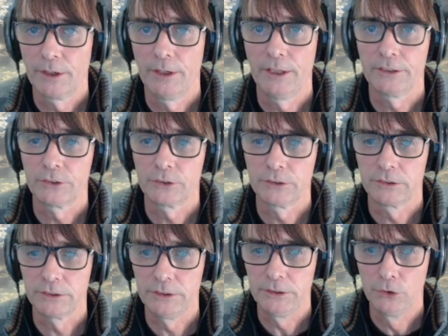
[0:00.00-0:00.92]
And as you
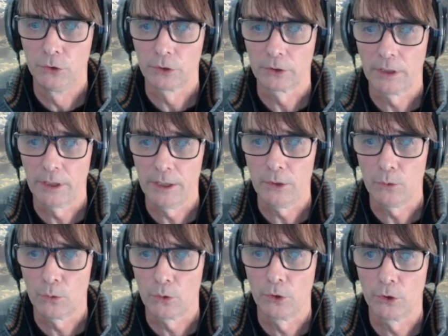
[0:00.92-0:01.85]
can see, not
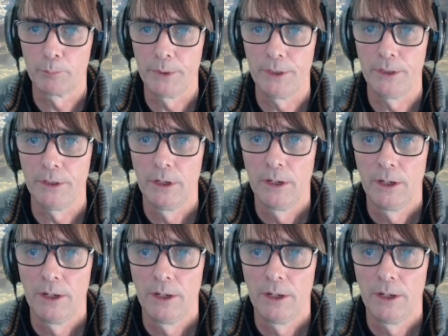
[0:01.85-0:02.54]
A or not B